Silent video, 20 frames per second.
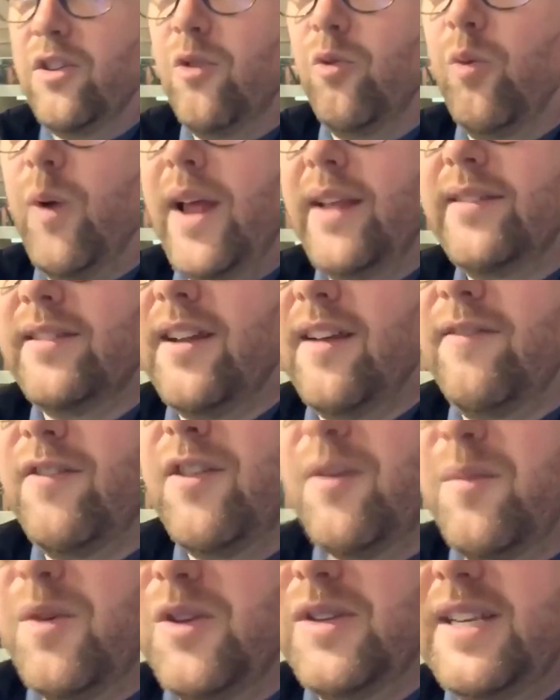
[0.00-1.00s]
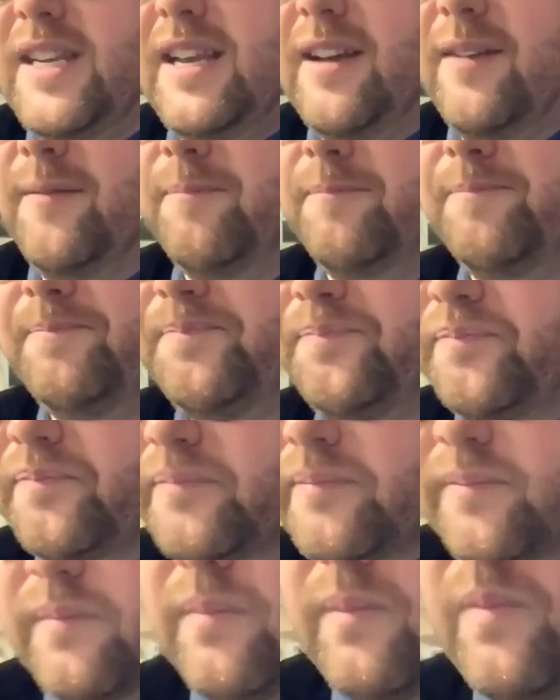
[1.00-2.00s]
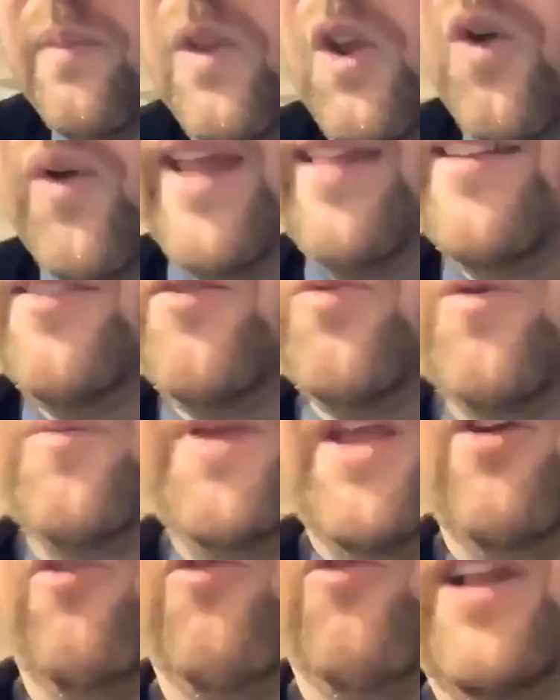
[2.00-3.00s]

the rest of the museum. Okay, this will be a